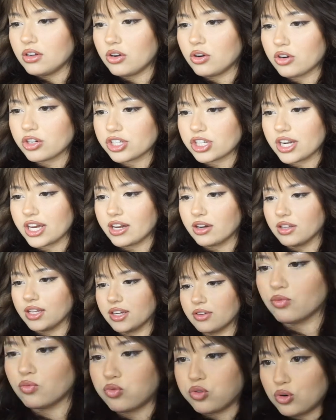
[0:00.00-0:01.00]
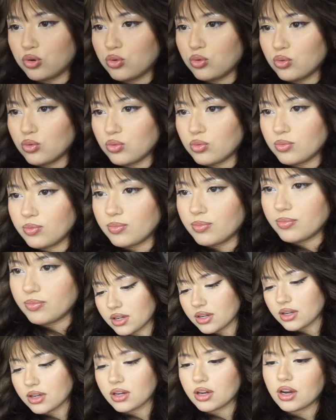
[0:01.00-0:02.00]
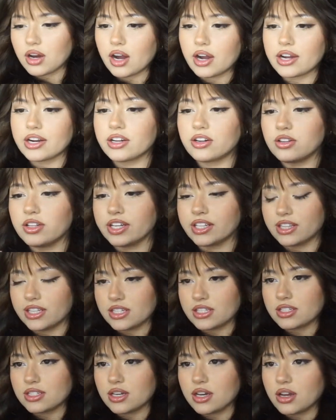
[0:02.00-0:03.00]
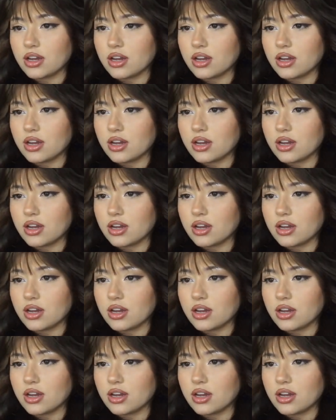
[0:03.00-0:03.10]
Or should I go like, I'm gonna go like this.